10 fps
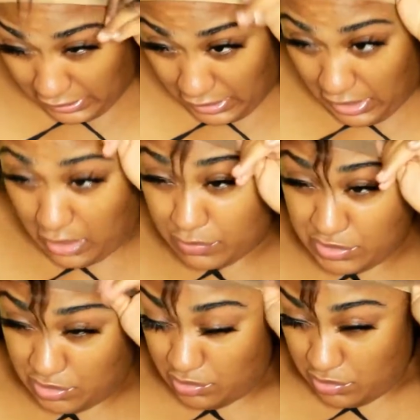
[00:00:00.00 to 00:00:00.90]
I
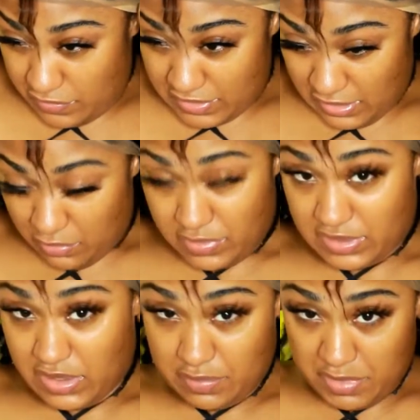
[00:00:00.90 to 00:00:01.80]
was so nervous that it
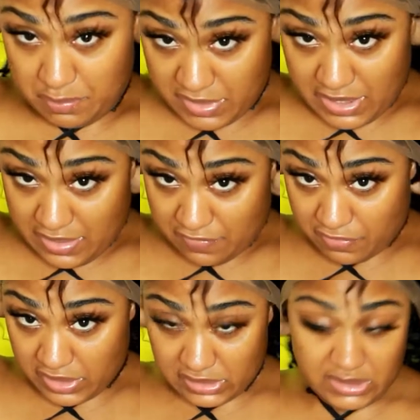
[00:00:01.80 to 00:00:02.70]
wasn't gonna be big head
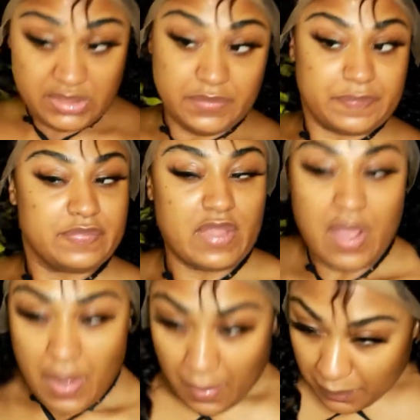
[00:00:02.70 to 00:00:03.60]
friendly,
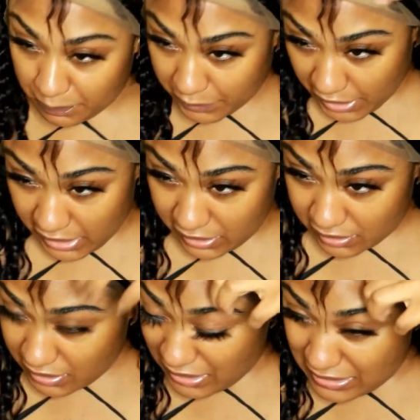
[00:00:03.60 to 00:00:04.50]

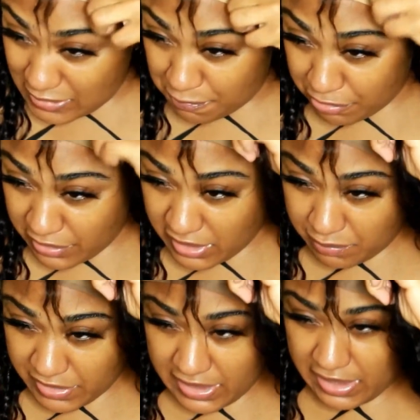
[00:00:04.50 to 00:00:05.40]
but it's
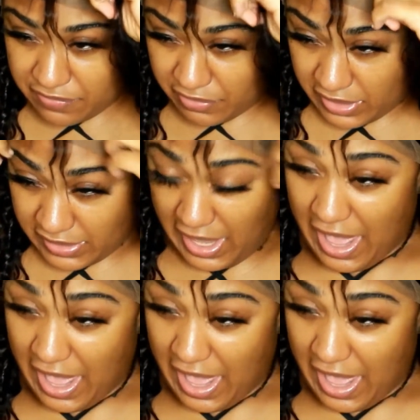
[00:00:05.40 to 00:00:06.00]
pretty big head friendly.